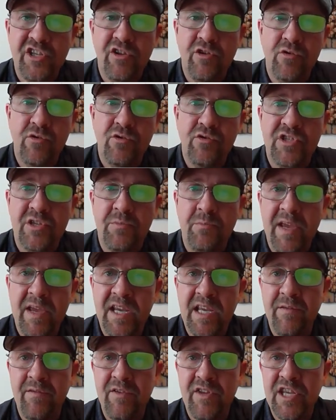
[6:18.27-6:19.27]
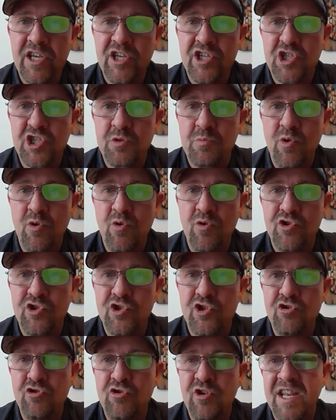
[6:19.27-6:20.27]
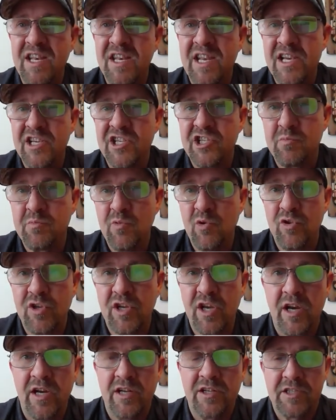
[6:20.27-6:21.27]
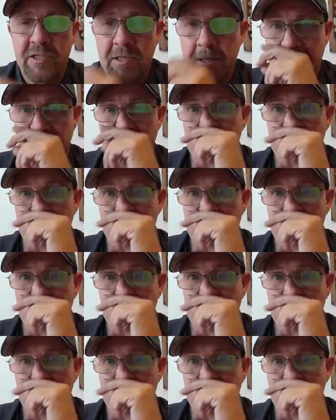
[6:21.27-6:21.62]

those and making everything smooth so you get nice smooth cuts.